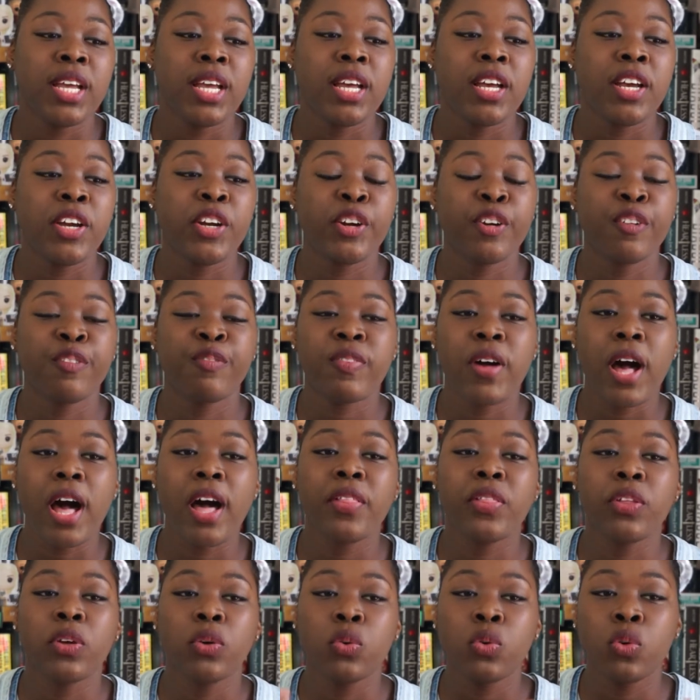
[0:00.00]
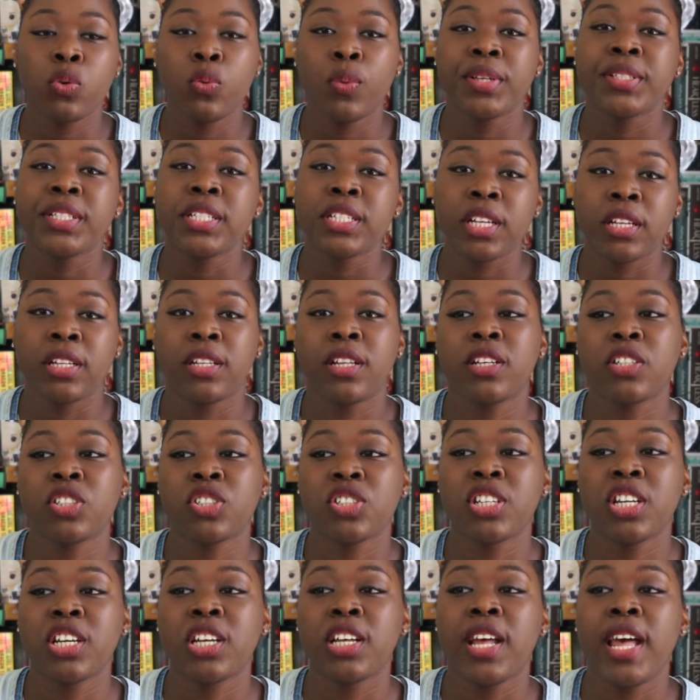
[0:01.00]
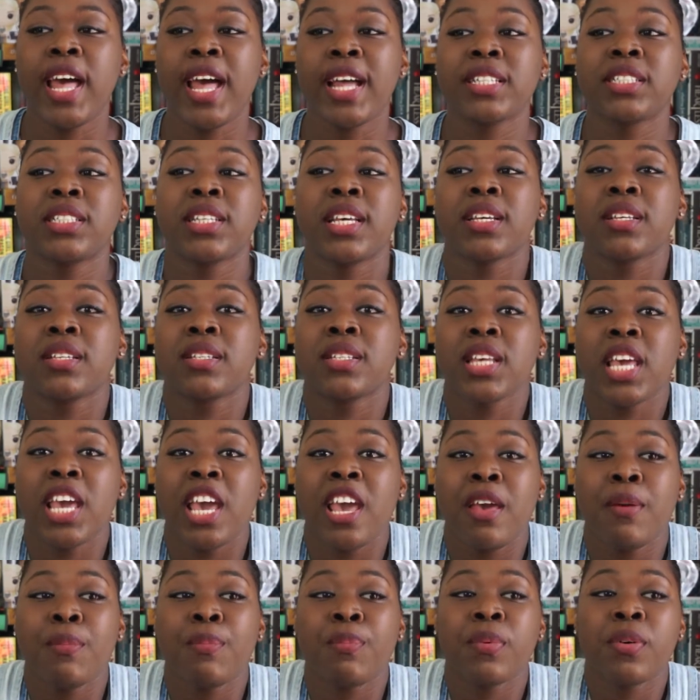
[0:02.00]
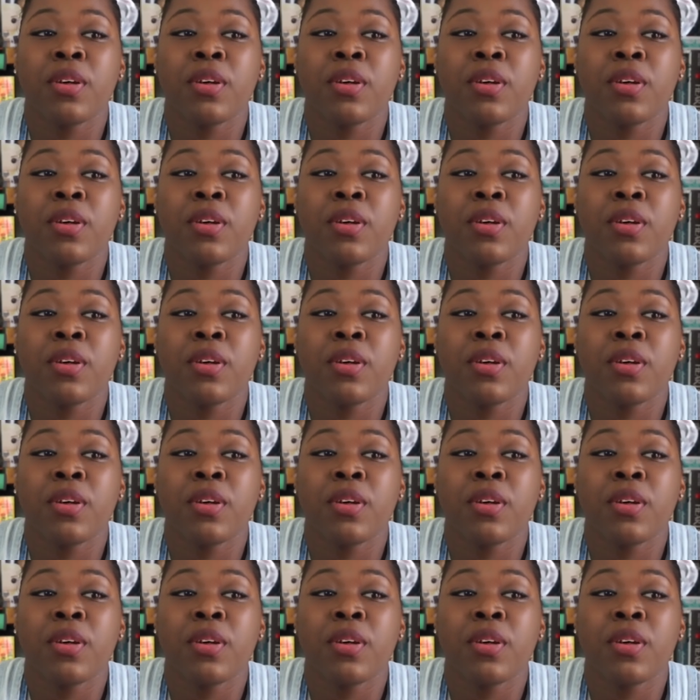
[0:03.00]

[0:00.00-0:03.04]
her father, who was in Kalashnia, had to escape